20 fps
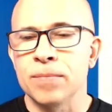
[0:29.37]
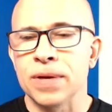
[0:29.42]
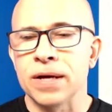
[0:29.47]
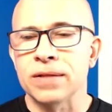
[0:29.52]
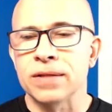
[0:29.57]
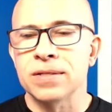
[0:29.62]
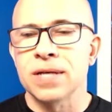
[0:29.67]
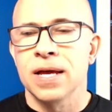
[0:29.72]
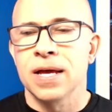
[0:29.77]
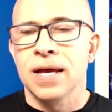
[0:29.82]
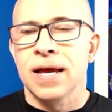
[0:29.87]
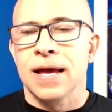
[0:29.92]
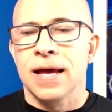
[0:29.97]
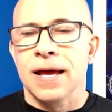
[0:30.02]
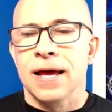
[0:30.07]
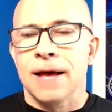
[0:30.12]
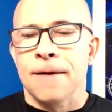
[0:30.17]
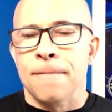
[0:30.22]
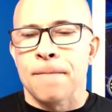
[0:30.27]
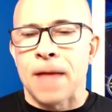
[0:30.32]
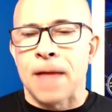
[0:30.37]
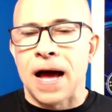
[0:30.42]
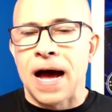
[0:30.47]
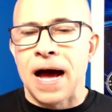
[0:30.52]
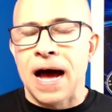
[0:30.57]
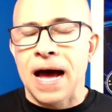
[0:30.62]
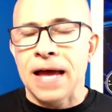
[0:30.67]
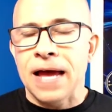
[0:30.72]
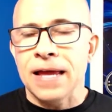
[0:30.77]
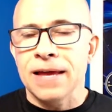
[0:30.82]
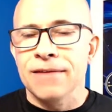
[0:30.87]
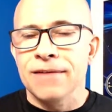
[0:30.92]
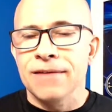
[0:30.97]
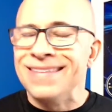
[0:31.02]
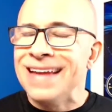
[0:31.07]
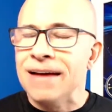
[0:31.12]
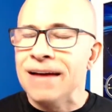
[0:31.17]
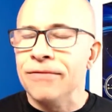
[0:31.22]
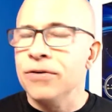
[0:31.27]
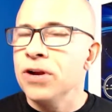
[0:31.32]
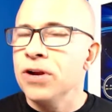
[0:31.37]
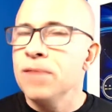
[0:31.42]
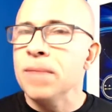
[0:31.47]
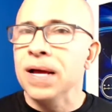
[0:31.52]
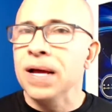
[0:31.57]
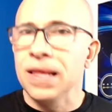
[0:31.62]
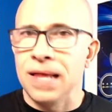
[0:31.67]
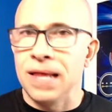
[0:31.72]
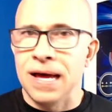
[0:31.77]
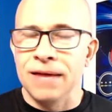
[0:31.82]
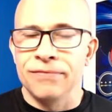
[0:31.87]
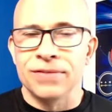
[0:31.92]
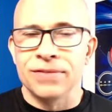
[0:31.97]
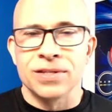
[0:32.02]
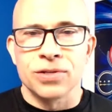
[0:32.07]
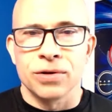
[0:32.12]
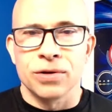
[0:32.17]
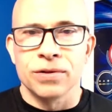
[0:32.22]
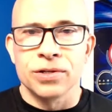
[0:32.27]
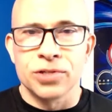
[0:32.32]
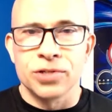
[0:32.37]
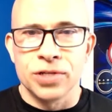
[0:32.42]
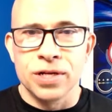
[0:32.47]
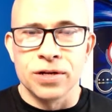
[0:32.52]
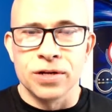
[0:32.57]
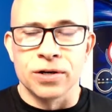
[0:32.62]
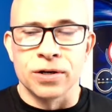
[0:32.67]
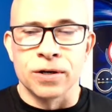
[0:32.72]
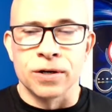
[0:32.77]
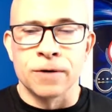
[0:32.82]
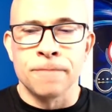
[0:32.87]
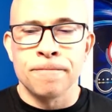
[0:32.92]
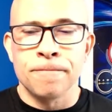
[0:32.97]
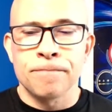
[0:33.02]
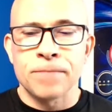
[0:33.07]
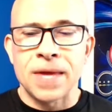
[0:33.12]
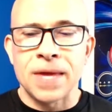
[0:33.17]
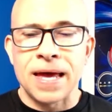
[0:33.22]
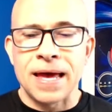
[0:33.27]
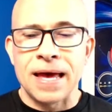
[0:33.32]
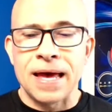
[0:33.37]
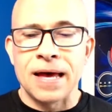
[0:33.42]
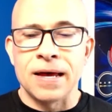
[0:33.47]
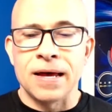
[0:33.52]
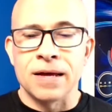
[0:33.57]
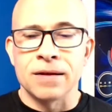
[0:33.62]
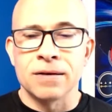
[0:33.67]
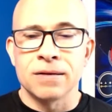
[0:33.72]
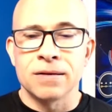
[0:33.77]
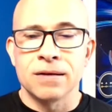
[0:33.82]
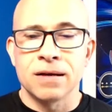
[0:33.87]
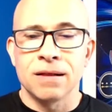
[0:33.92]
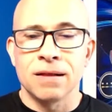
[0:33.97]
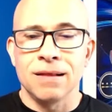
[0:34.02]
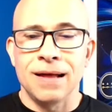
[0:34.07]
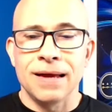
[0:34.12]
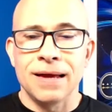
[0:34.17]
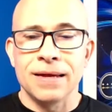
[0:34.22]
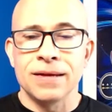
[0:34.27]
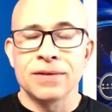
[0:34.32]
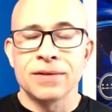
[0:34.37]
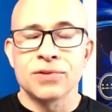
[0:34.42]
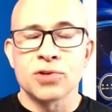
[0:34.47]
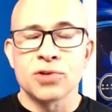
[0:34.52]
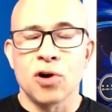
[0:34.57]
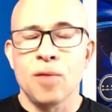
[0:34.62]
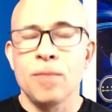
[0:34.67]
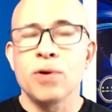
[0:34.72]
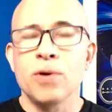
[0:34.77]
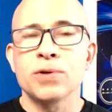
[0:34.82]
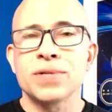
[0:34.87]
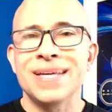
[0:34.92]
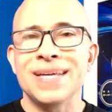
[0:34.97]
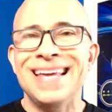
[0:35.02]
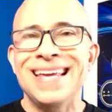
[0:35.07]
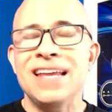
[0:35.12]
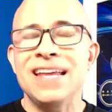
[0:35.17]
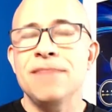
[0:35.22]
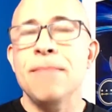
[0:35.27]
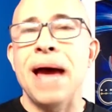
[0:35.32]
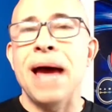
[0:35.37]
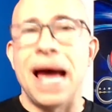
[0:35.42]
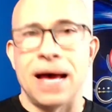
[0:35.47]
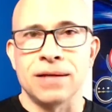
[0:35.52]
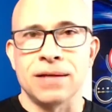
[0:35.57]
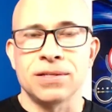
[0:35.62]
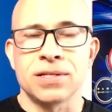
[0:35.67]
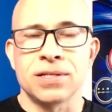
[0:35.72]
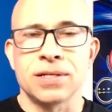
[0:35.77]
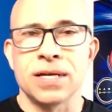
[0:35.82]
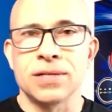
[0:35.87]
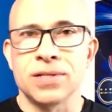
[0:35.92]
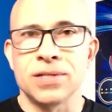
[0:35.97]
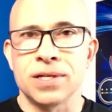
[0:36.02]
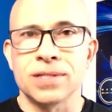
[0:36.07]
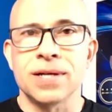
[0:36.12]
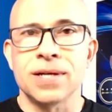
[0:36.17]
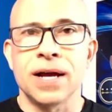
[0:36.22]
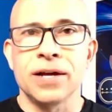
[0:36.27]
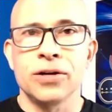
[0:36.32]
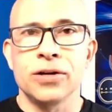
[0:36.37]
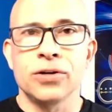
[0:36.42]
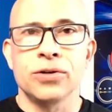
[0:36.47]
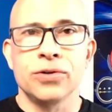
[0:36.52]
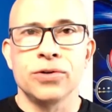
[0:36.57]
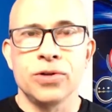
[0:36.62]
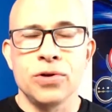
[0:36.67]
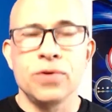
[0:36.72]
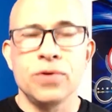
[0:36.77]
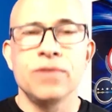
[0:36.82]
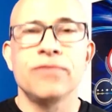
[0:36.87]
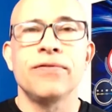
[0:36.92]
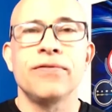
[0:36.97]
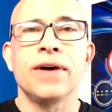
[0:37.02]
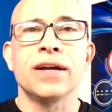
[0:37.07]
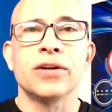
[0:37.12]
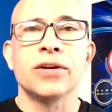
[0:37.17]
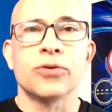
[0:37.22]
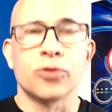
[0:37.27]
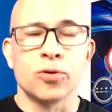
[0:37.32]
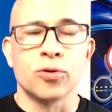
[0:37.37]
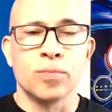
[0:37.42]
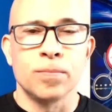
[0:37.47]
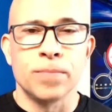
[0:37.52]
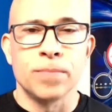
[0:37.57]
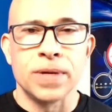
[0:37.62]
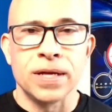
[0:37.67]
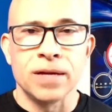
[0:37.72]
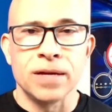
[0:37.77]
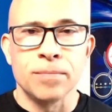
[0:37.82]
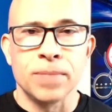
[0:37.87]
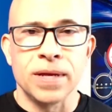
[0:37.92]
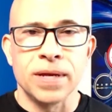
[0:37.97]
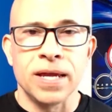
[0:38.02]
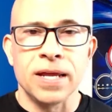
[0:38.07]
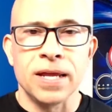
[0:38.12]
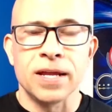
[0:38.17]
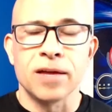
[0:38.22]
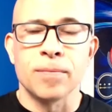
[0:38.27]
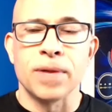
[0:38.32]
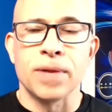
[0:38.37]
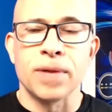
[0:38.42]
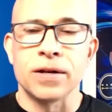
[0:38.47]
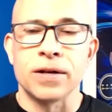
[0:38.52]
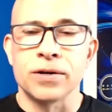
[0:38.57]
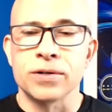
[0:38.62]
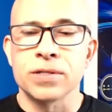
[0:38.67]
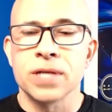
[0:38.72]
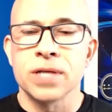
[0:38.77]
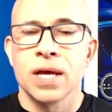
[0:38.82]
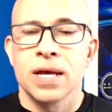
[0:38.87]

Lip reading: But I have never in my life until this year had clients almost in mass as an entire unified group, being bikini competitors,